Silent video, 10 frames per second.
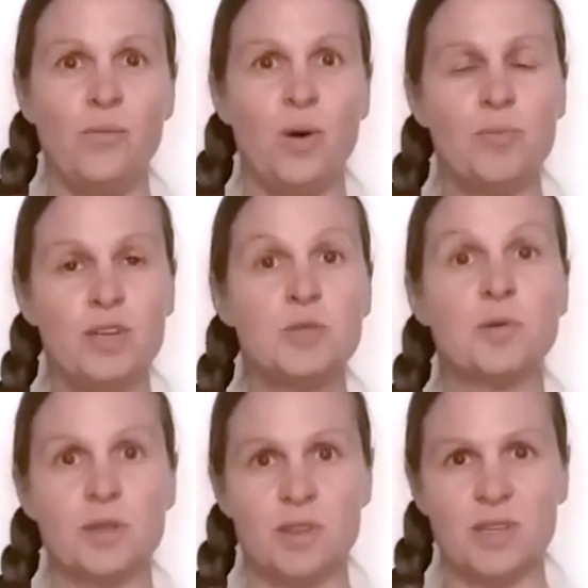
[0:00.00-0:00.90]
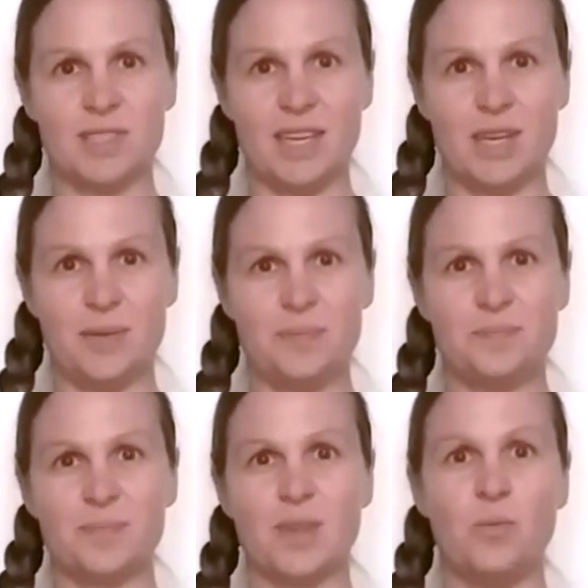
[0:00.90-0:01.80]
what breech birth looks like.
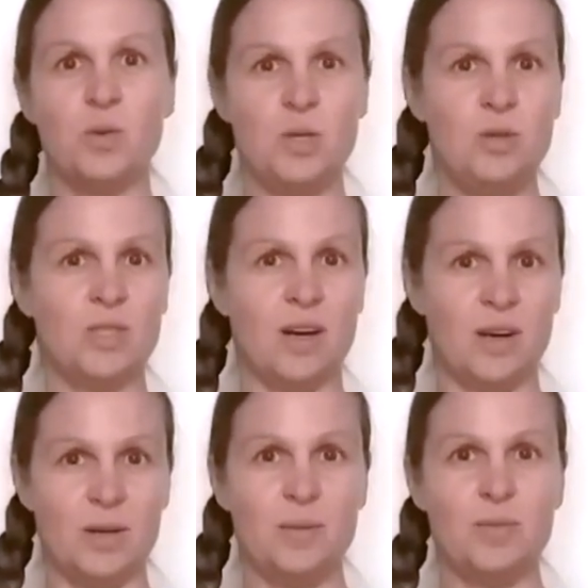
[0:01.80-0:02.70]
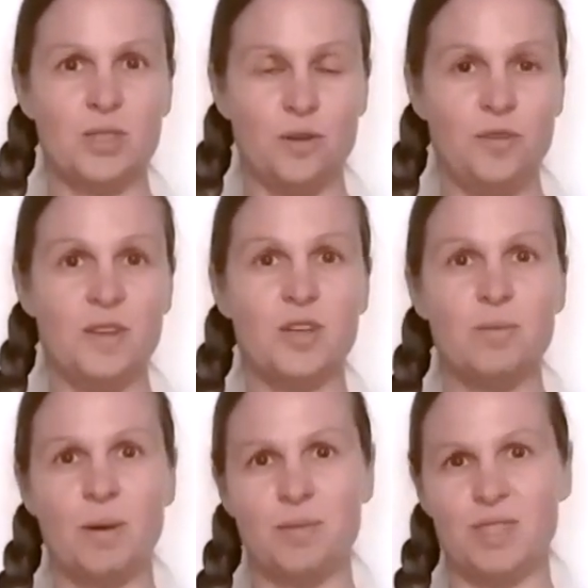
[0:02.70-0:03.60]
We'll use our Sophie and her
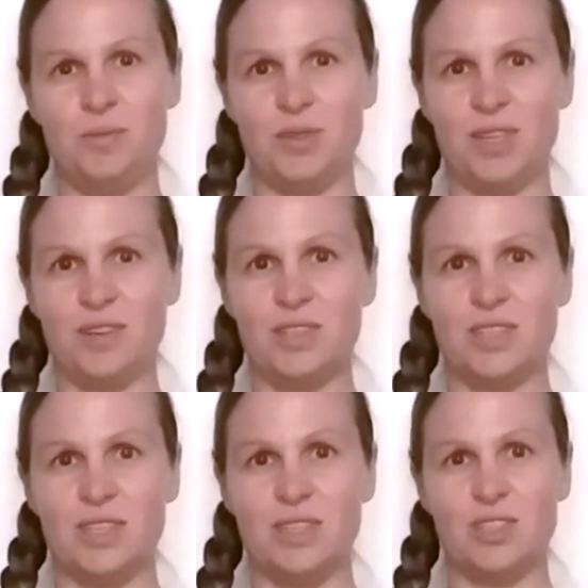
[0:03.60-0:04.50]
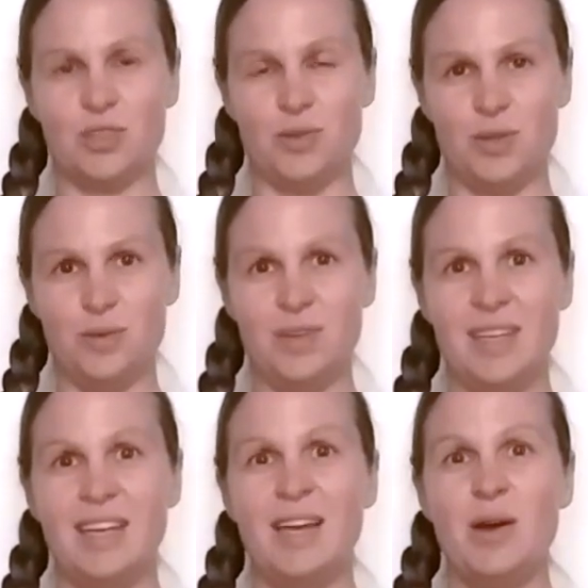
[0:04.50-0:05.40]
mom simulator to show you.
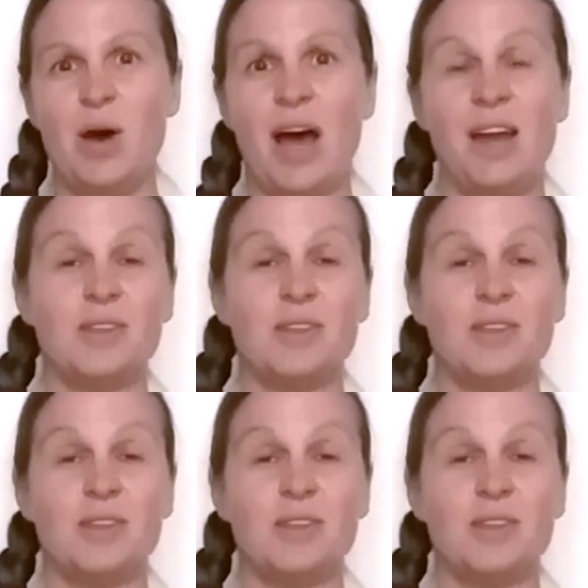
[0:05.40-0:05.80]
I